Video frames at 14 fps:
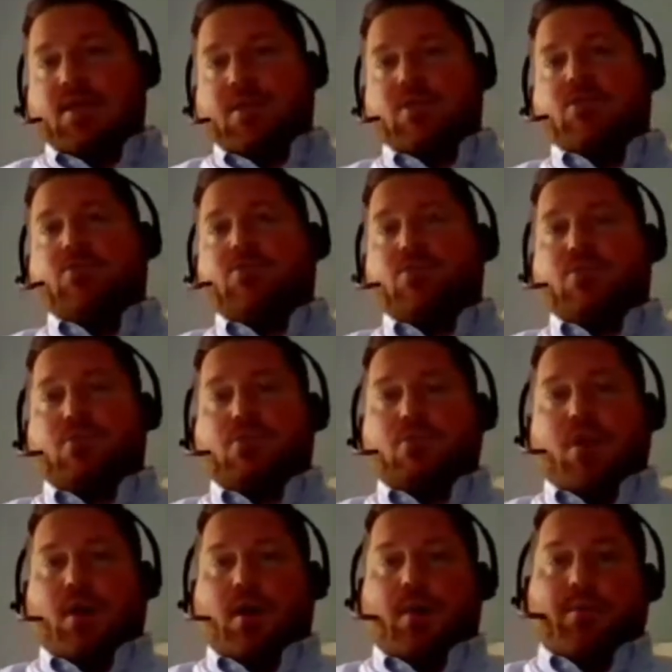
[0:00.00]
Did you
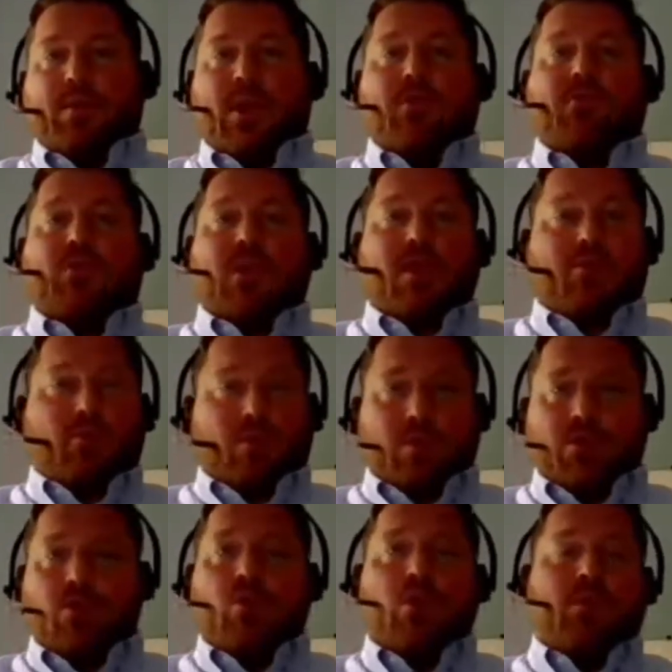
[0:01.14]
do uh, pay for life where
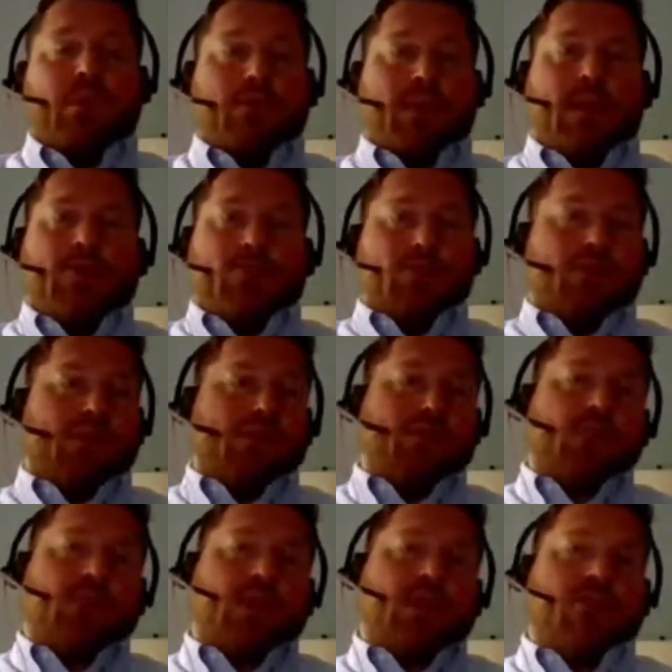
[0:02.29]
you will be paying for the rest
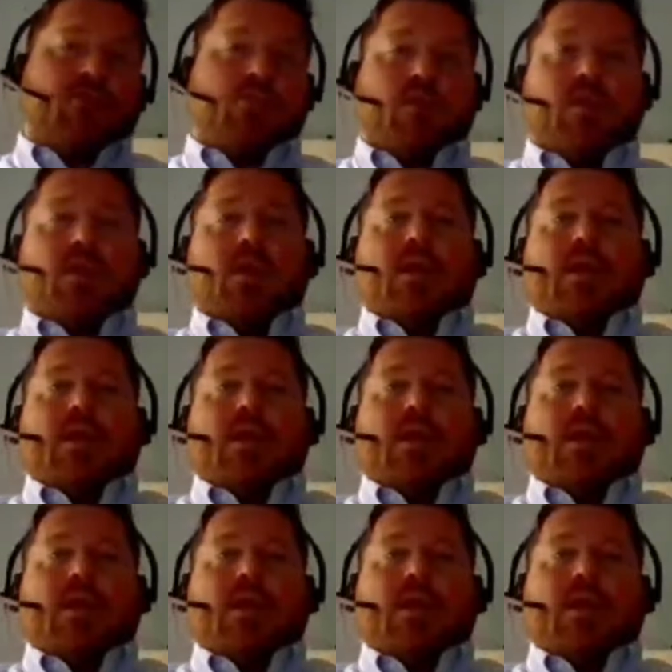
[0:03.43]
of your life, or